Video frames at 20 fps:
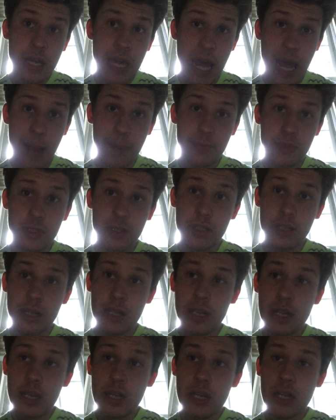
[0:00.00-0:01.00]
Captain
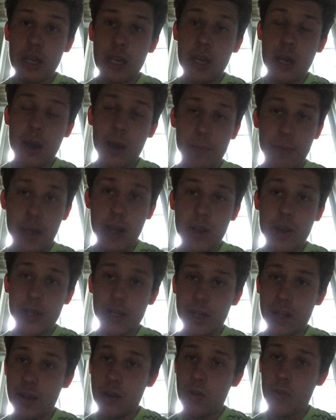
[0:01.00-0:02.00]

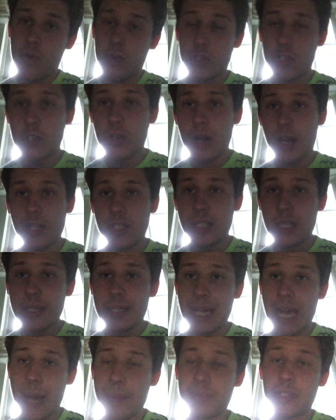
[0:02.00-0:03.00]
America, or should I say
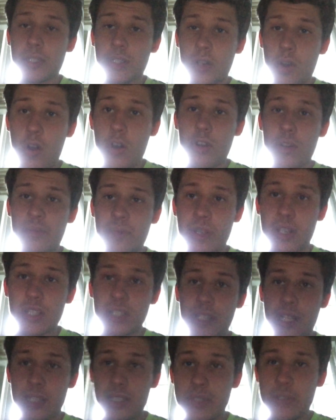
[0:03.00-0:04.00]
Captain Carter,
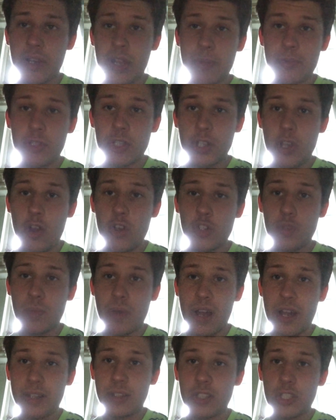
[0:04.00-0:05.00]
because that's the name she goes
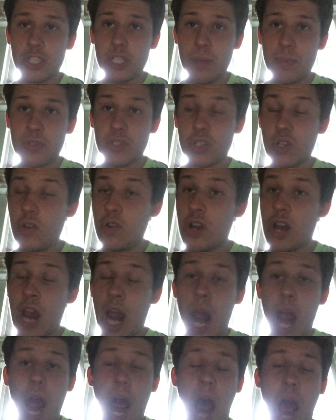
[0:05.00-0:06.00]
by in this episode.
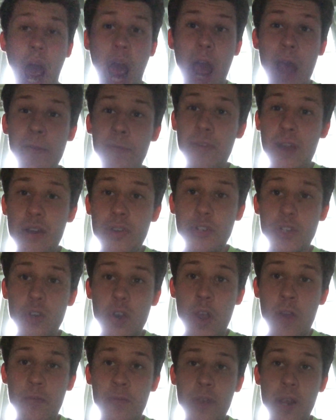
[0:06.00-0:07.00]
I found
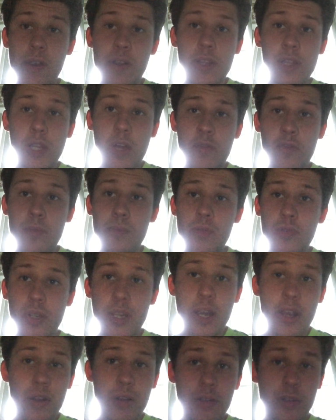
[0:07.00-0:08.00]
her a very lovable
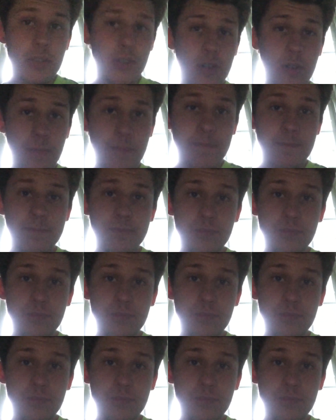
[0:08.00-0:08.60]
character.